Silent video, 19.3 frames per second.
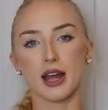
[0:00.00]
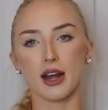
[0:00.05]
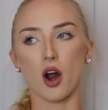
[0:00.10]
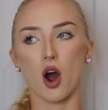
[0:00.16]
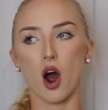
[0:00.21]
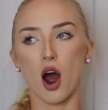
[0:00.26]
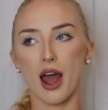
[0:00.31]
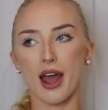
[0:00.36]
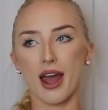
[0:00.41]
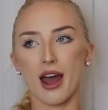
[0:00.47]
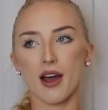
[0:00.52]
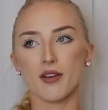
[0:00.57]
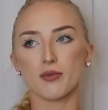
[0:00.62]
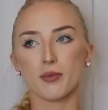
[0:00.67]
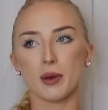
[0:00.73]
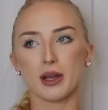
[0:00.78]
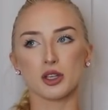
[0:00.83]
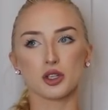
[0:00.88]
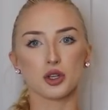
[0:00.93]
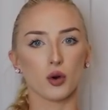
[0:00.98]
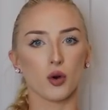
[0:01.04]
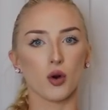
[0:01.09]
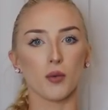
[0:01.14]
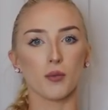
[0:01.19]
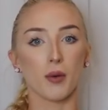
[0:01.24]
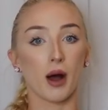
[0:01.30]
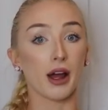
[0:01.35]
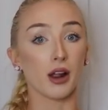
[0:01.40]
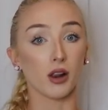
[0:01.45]
and I have been
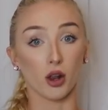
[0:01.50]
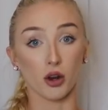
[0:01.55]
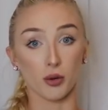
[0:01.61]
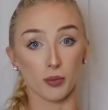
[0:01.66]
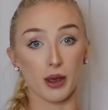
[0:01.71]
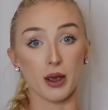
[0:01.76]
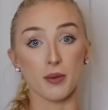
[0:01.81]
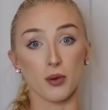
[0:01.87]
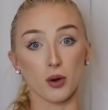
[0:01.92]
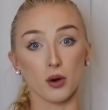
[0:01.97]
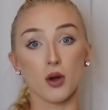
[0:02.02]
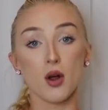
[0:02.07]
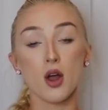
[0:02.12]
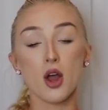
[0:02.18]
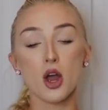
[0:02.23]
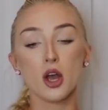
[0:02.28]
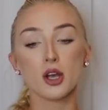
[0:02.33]
taught by a lot of people.